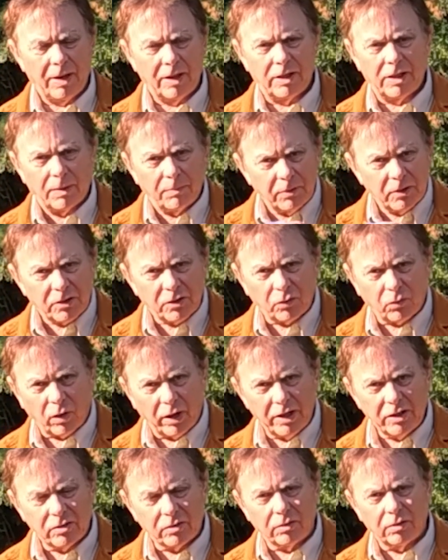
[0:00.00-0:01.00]

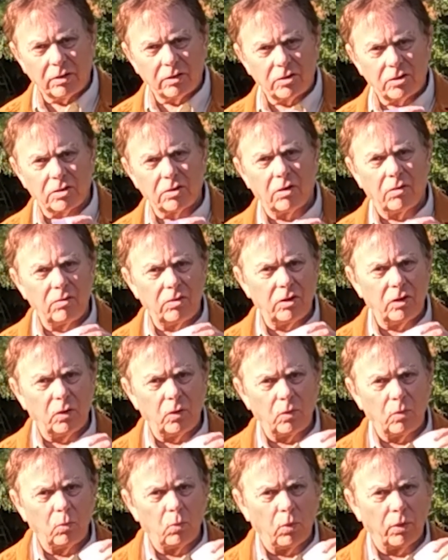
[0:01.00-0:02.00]
demonstration to show
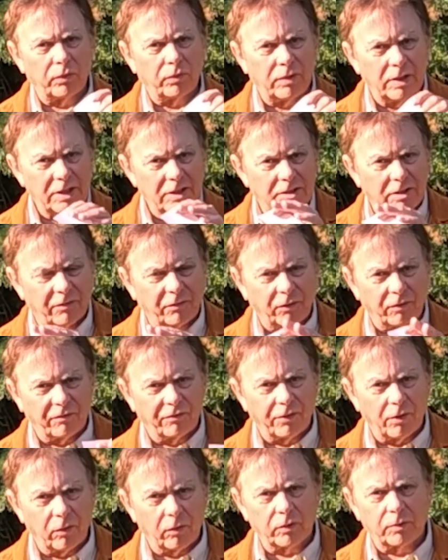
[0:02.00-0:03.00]
you what these different
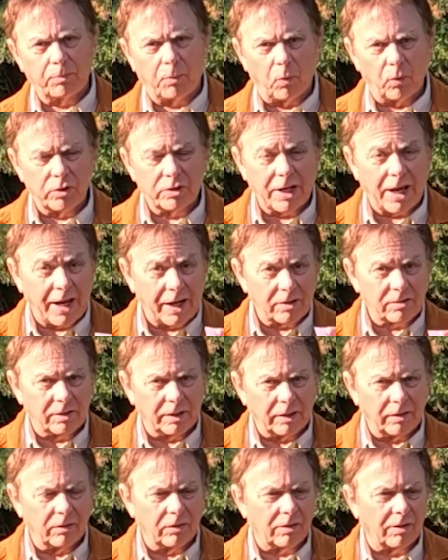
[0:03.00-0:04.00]
focus points
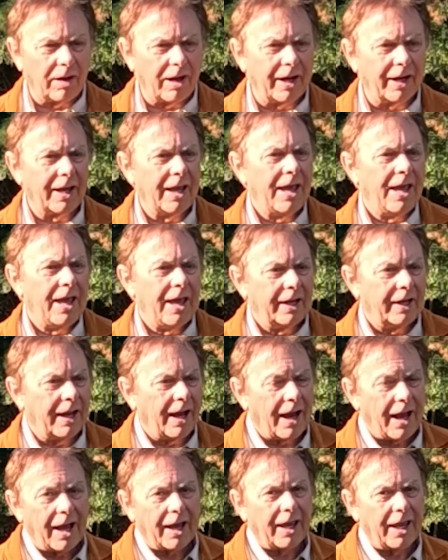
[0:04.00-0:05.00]
actually look like.
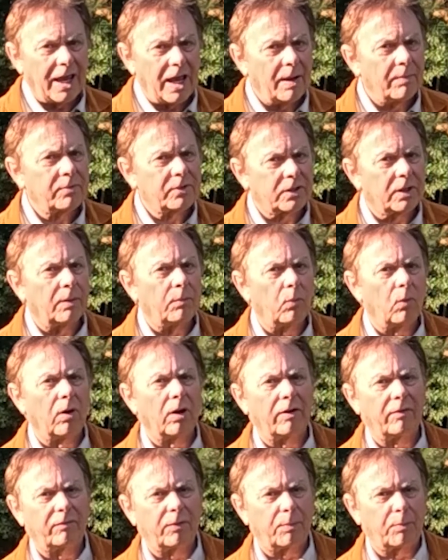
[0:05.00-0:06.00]
Now, I am
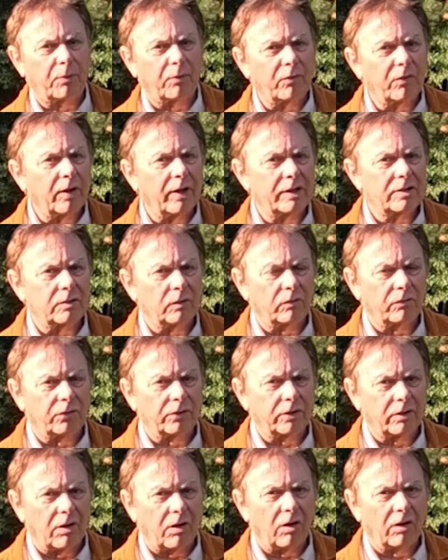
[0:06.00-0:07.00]
somewhat of a professional
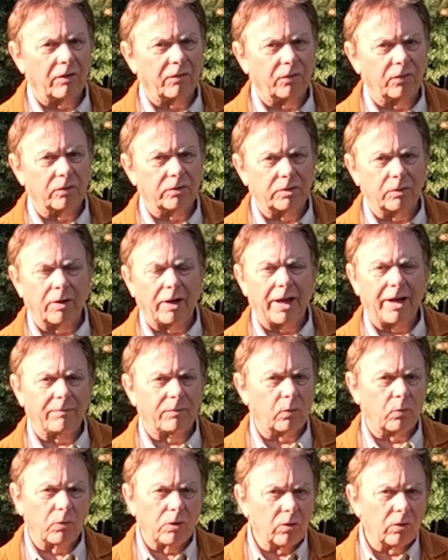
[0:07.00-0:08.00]
photographer, so I have
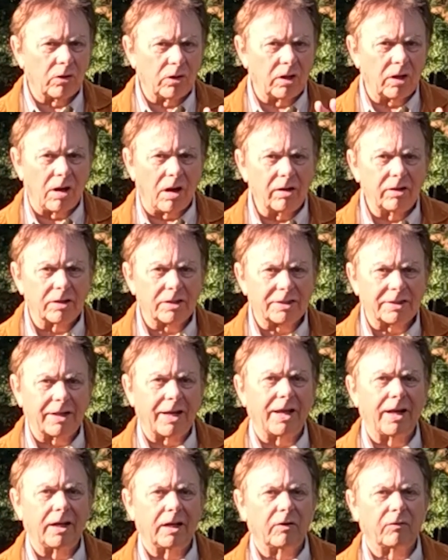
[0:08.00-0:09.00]
a real good
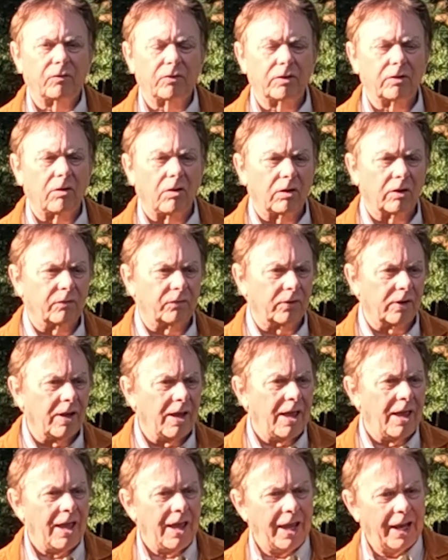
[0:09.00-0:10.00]
understanding of photography.
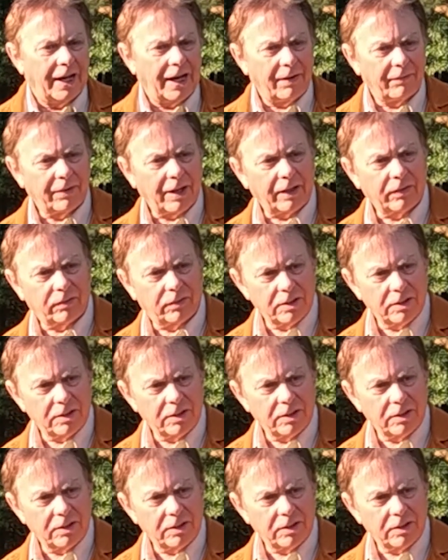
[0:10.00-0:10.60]
And I've got